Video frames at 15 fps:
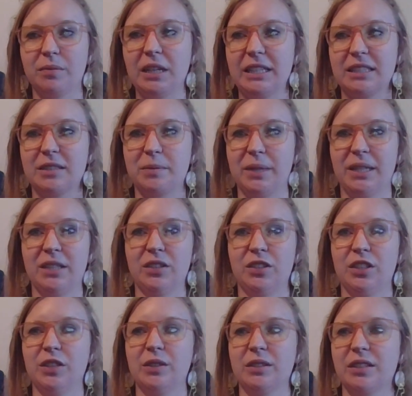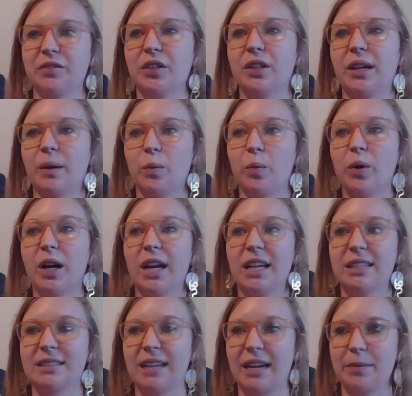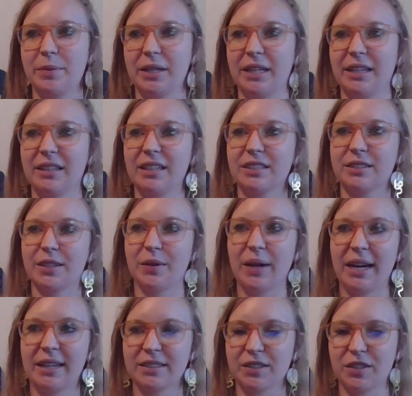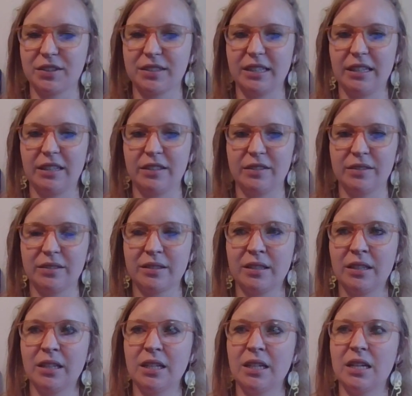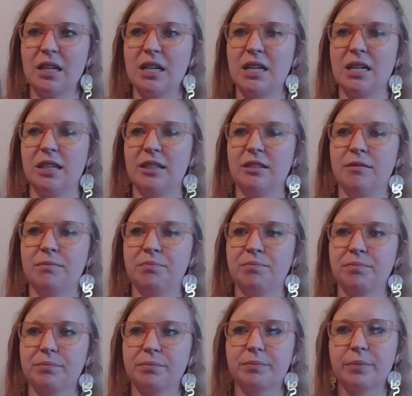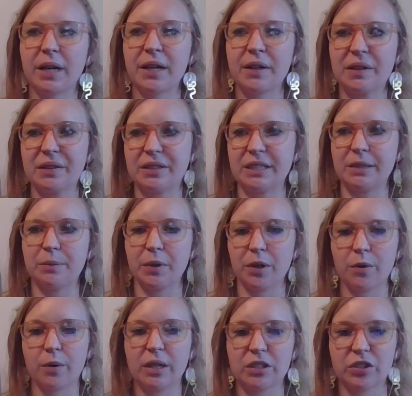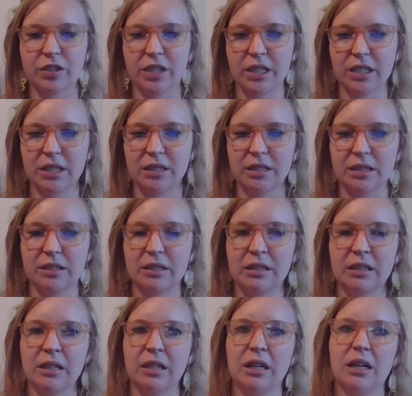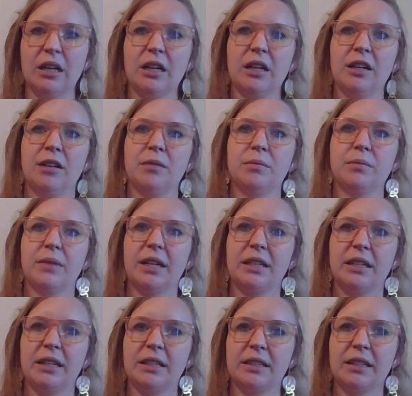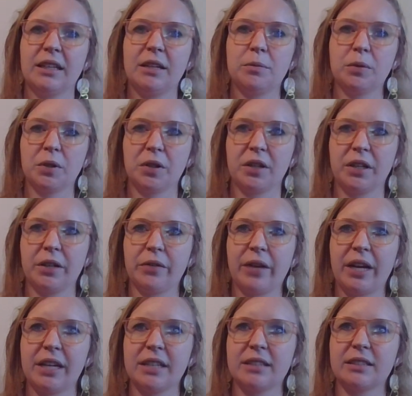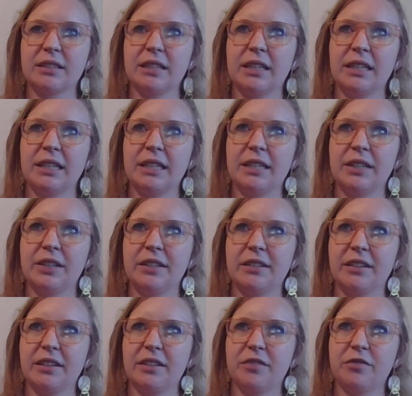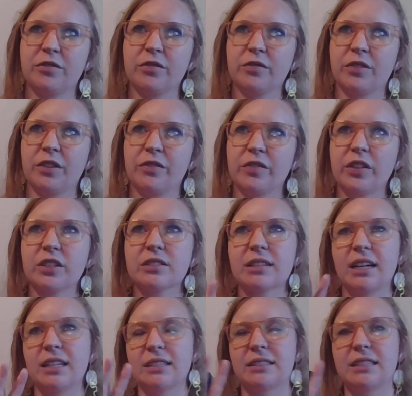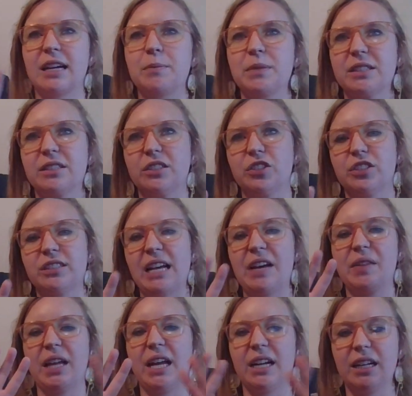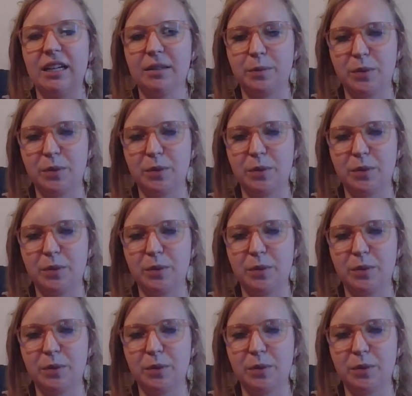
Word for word: place to be into is if you're like, what is happening? Let's go ask ourselves um, better, deeper questions um, and, and, keep learning, right? Because uh, uh, the the first kind of step is to just have that